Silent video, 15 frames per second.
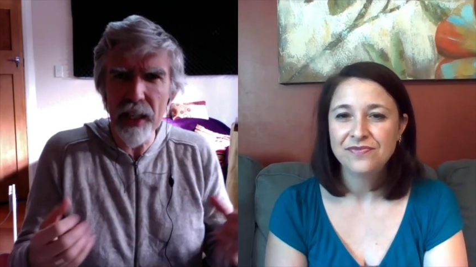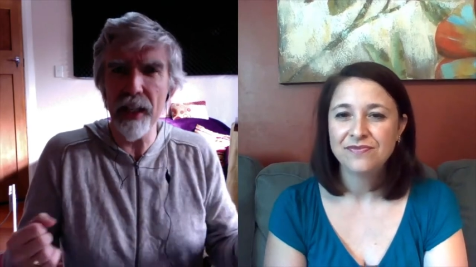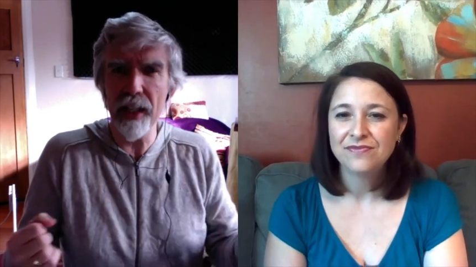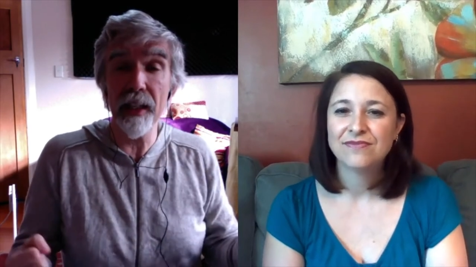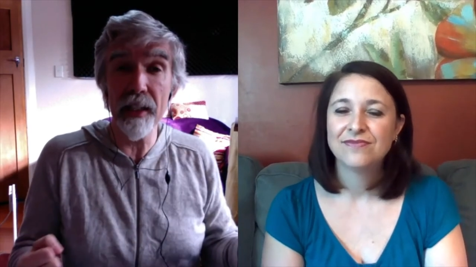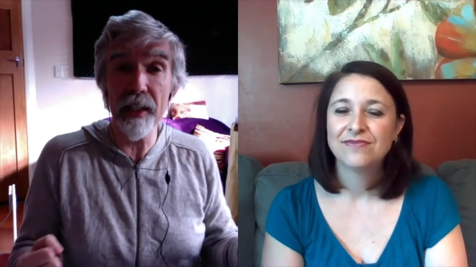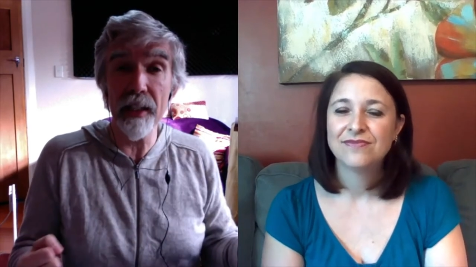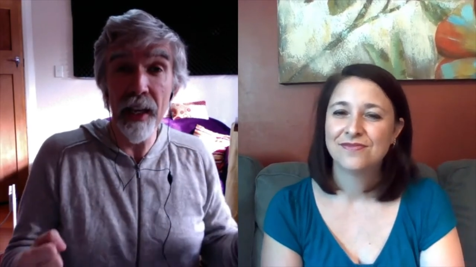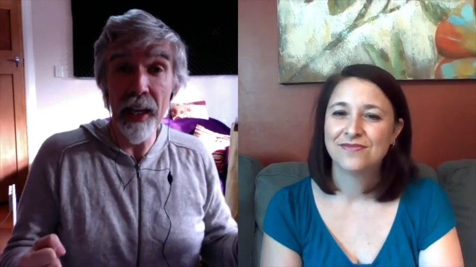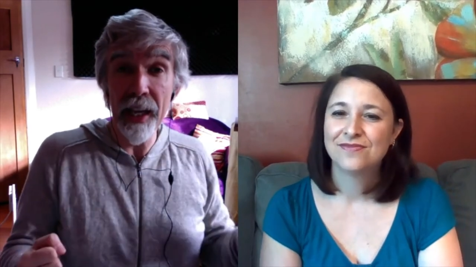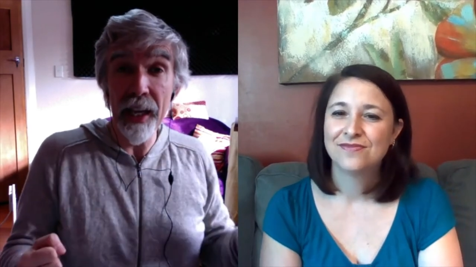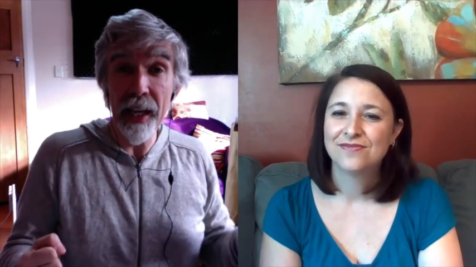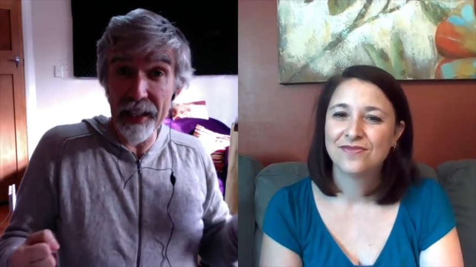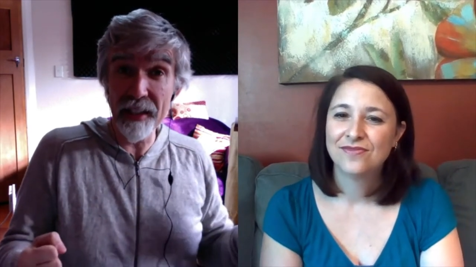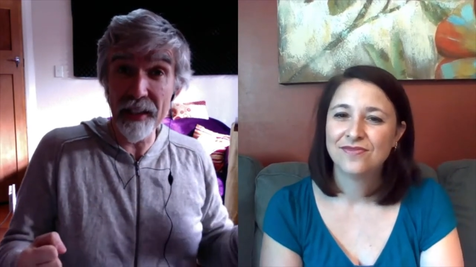Speaker 1: it is
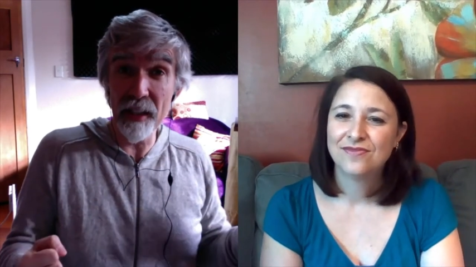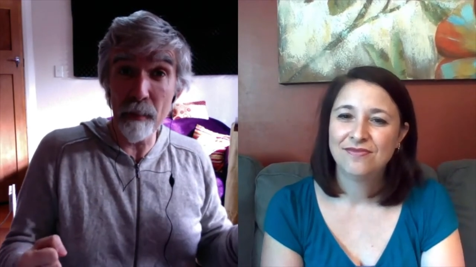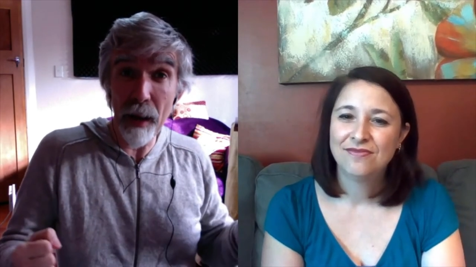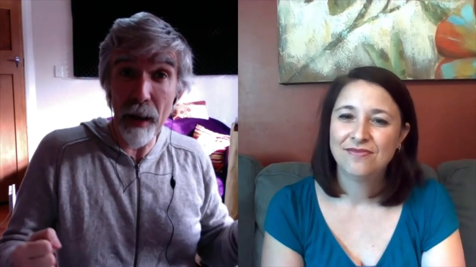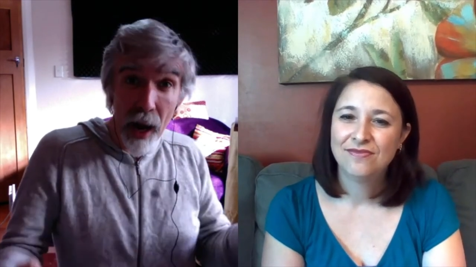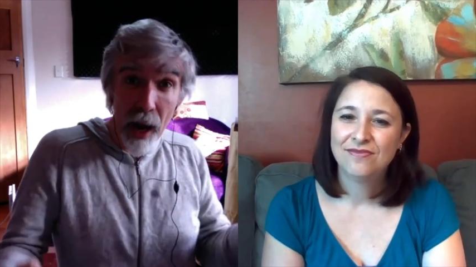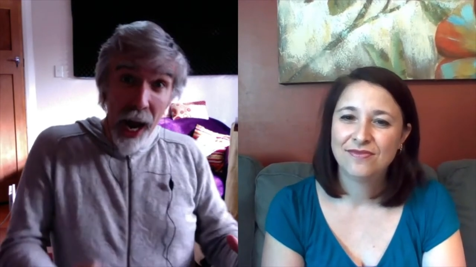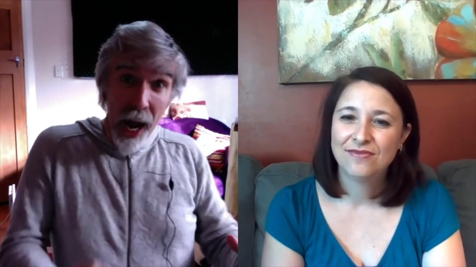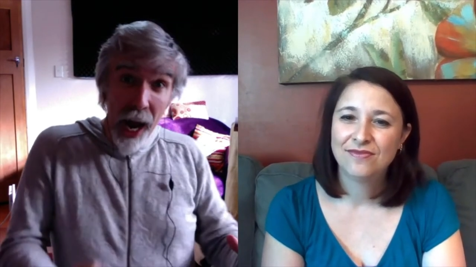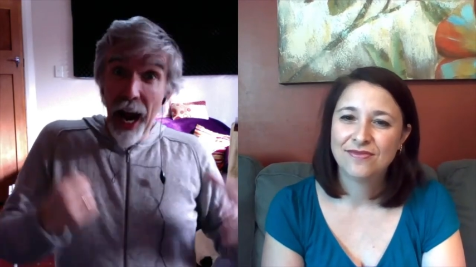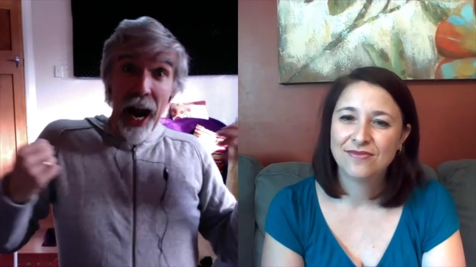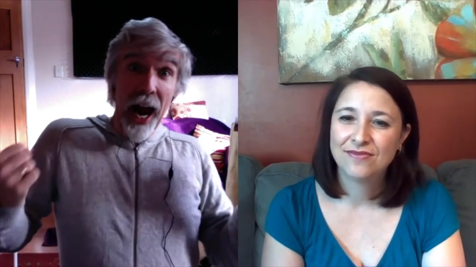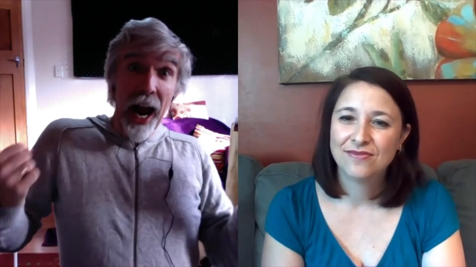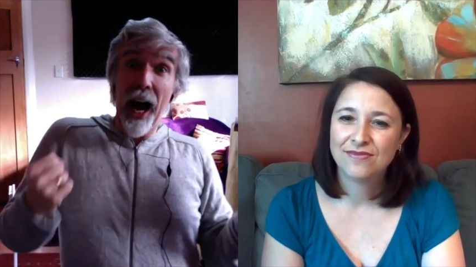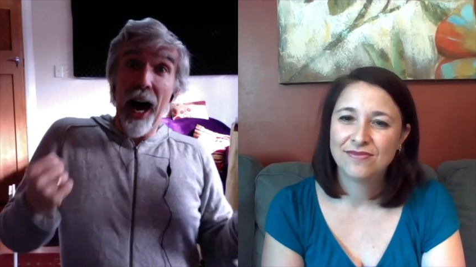it isn't about
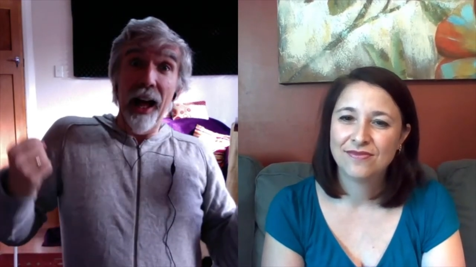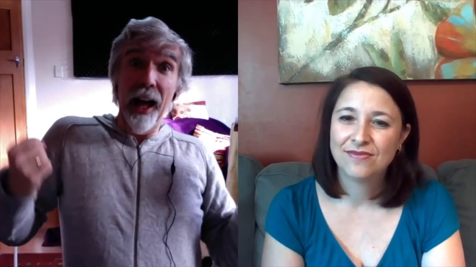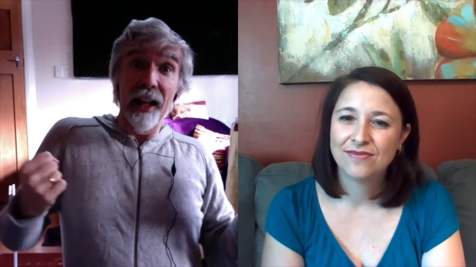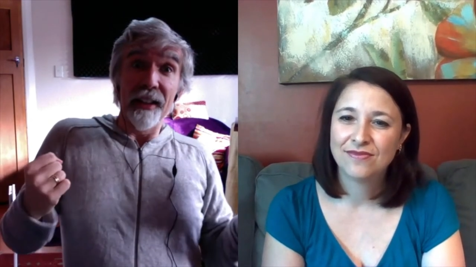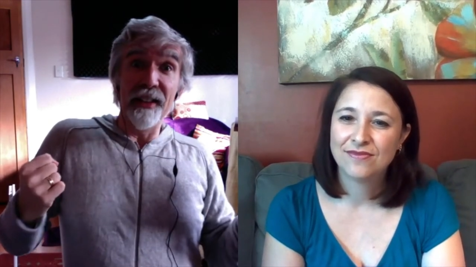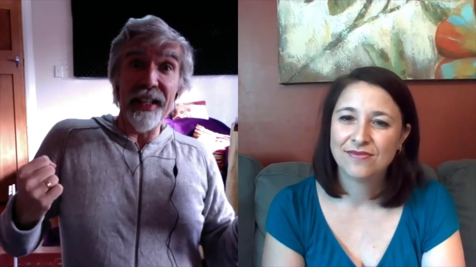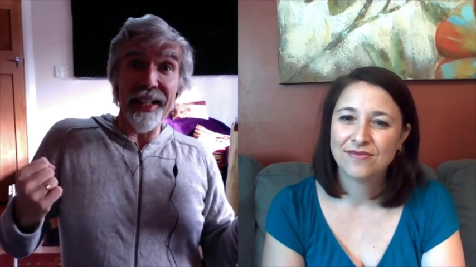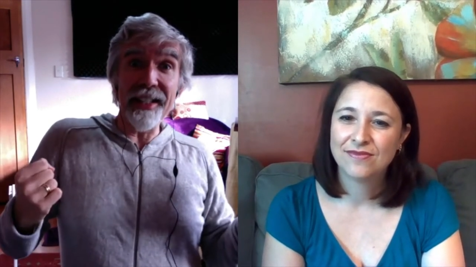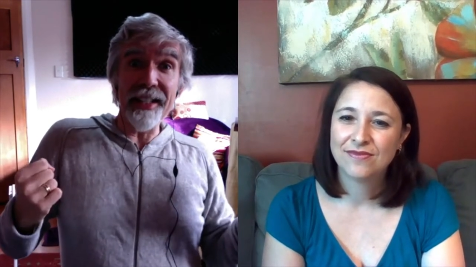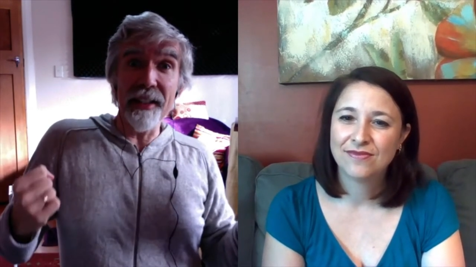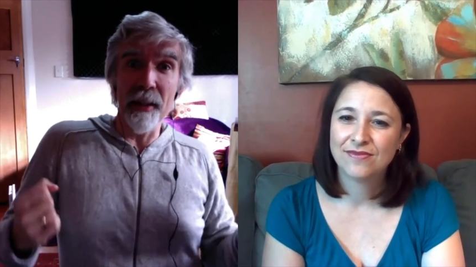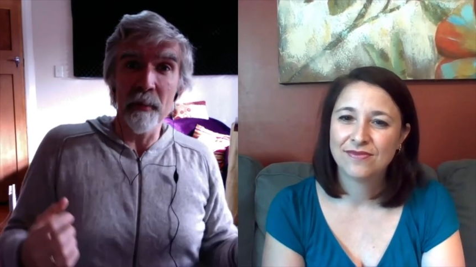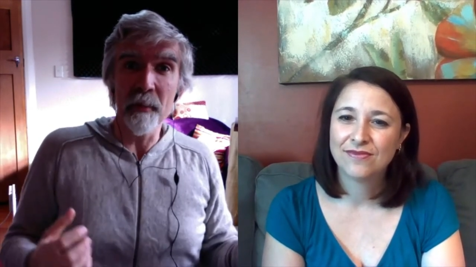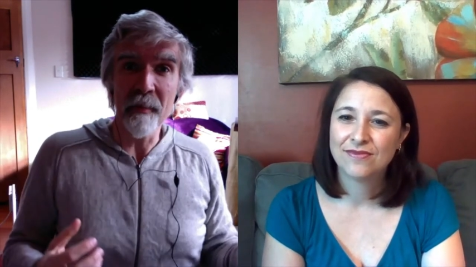this,